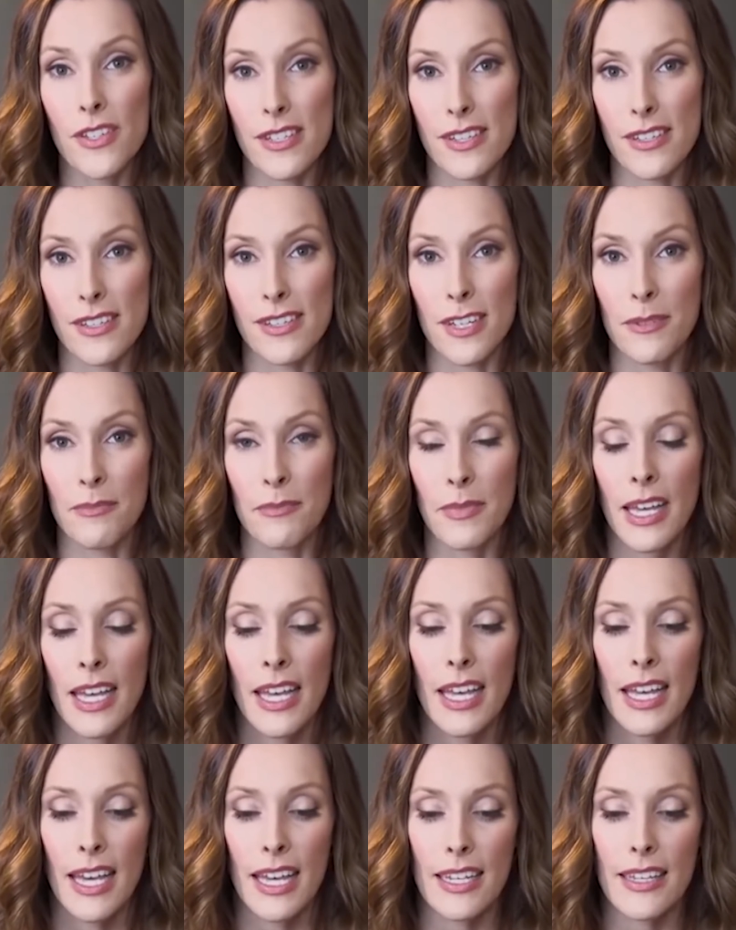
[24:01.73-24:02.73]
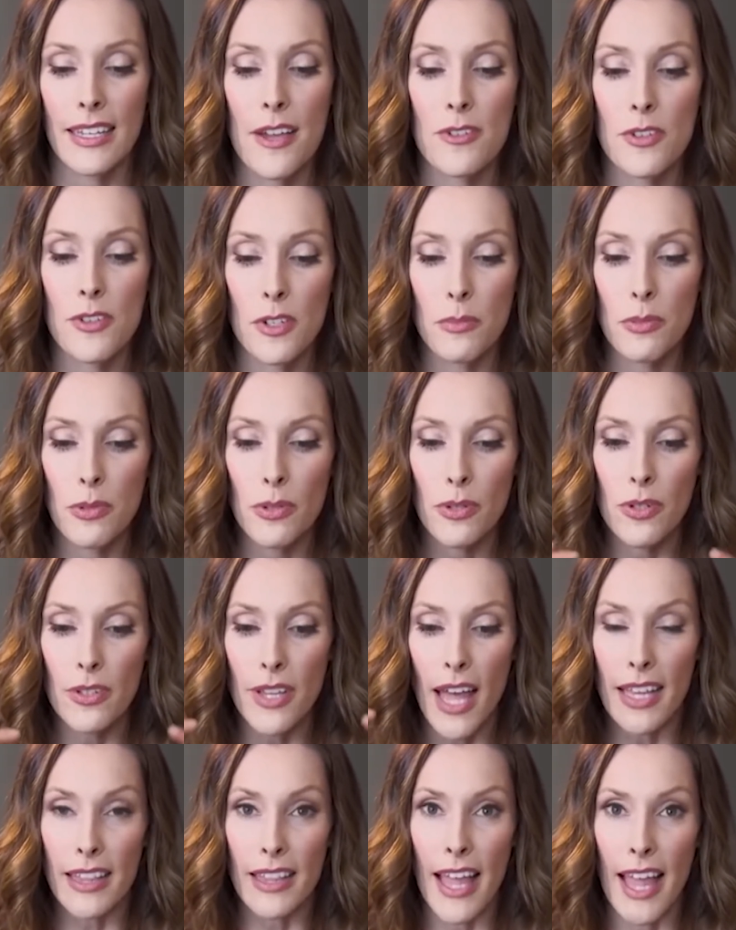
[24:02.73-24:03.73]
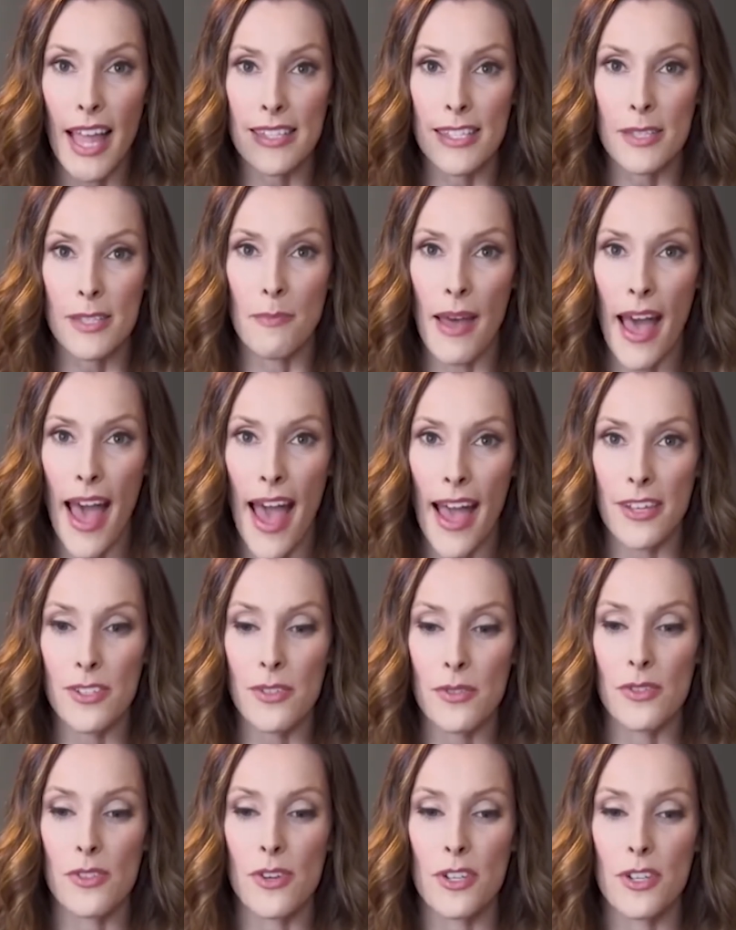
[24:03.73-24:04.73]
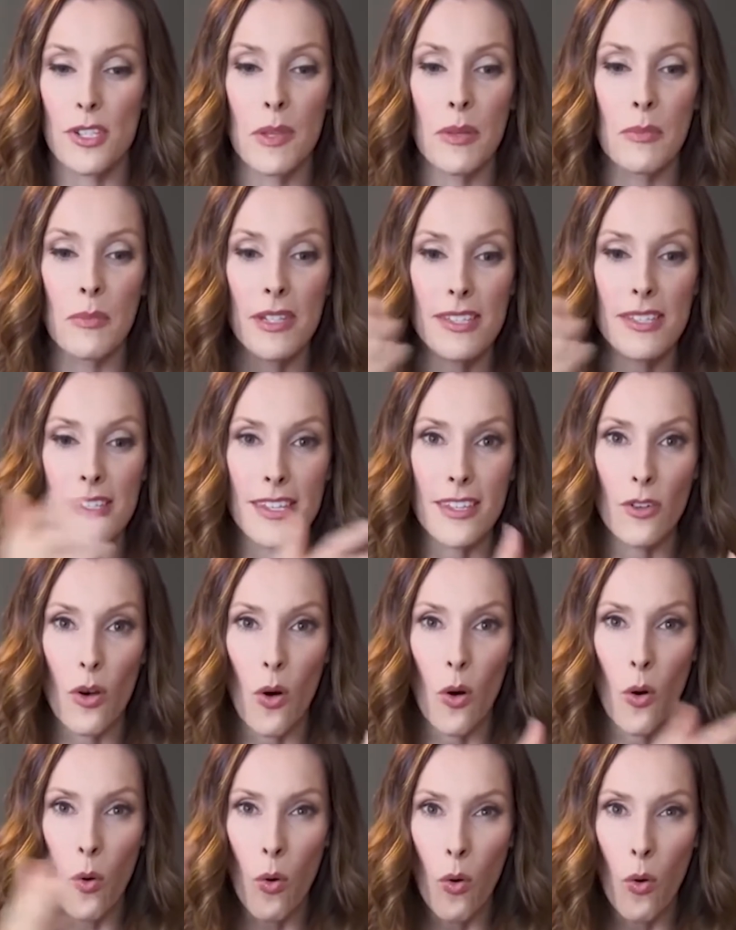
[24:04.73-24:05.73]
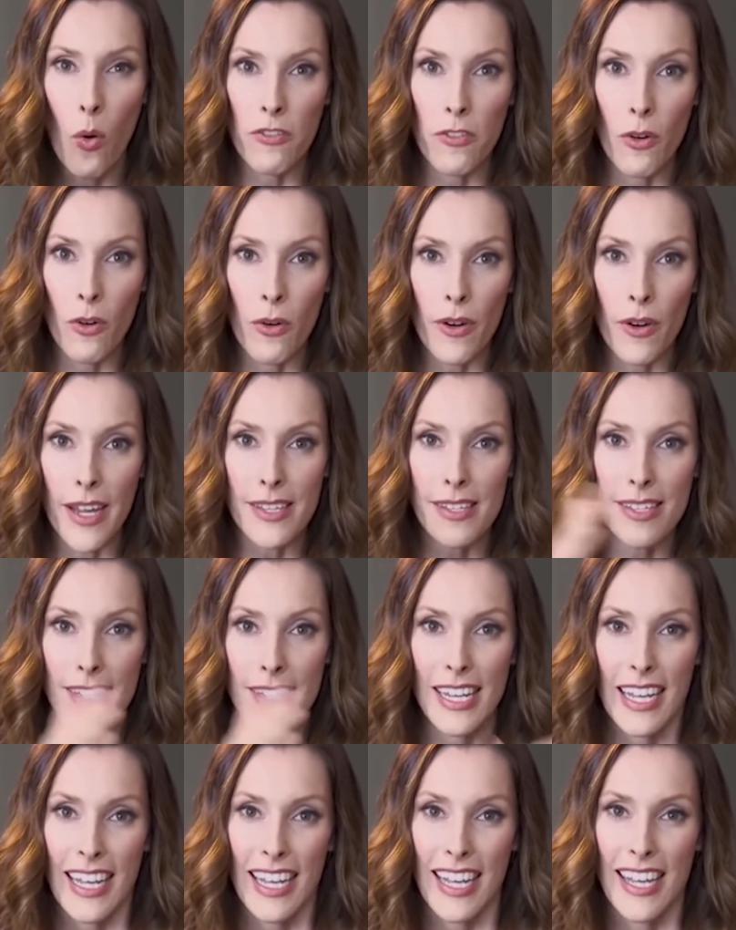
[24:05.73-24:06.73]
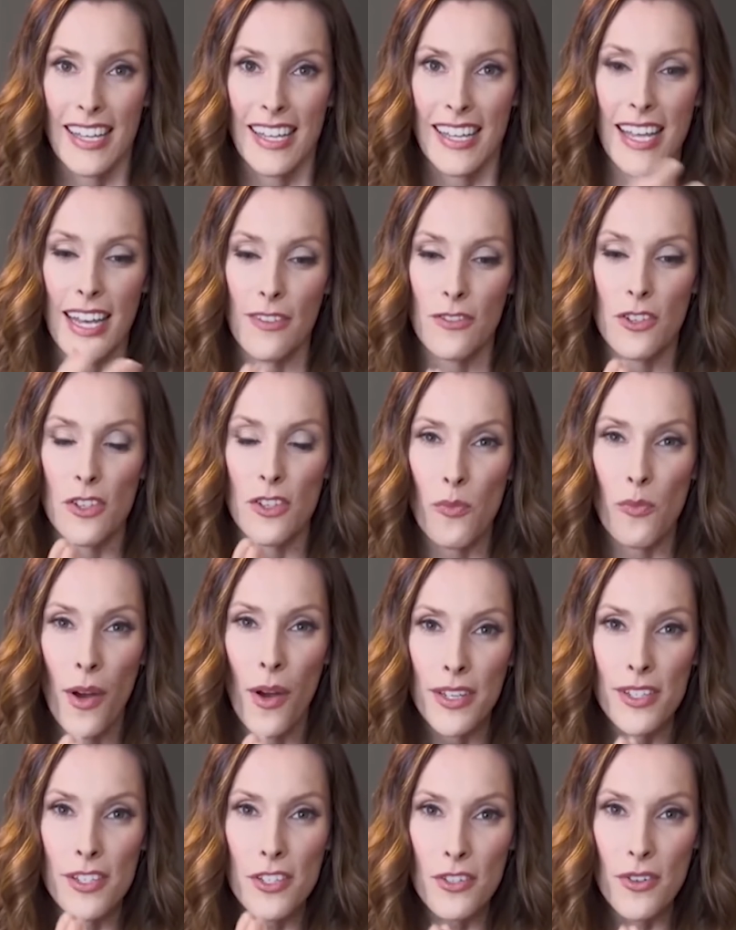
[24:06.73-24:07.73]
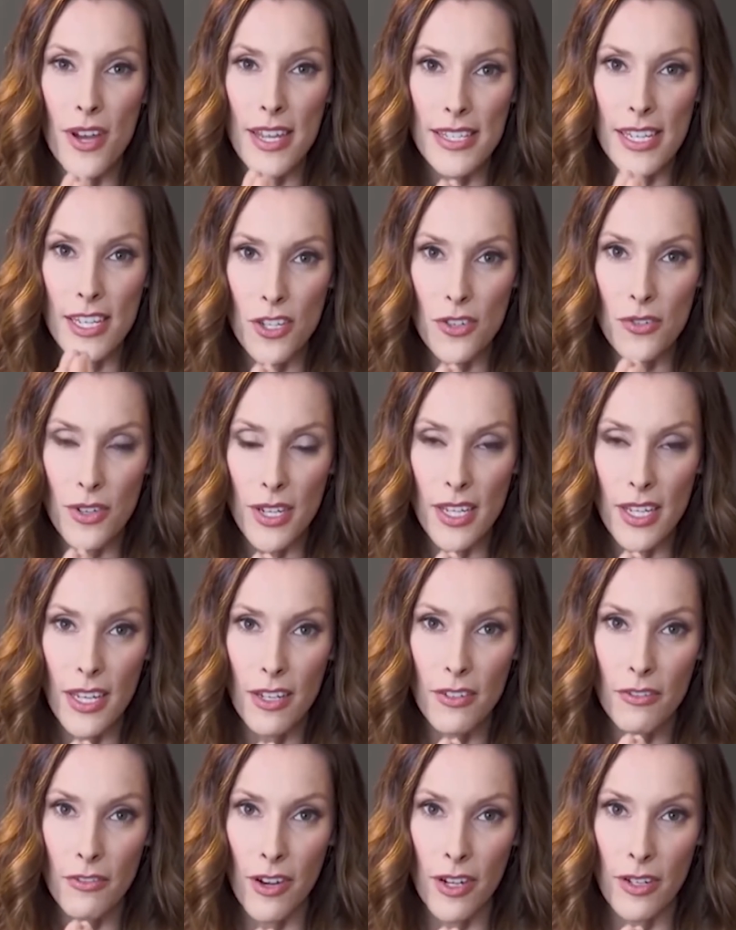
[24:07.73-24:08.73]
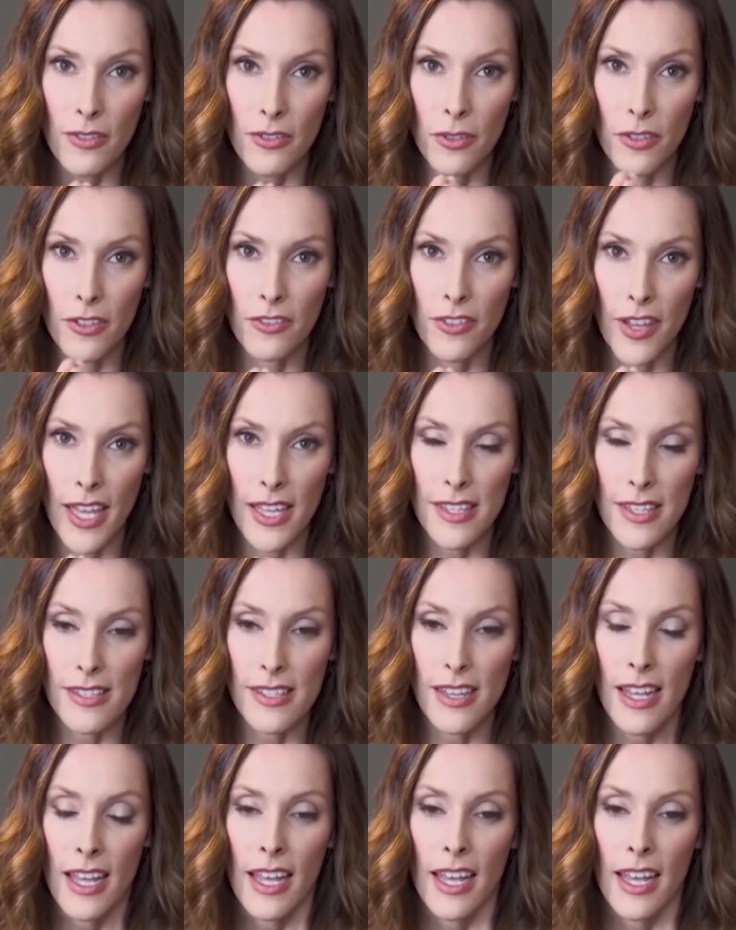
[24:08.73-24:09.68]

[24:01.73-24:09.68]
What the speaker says: system, it allows you to pull that lens back so you start to be able to see the whole forest instead of just one stressy tree in front of your face.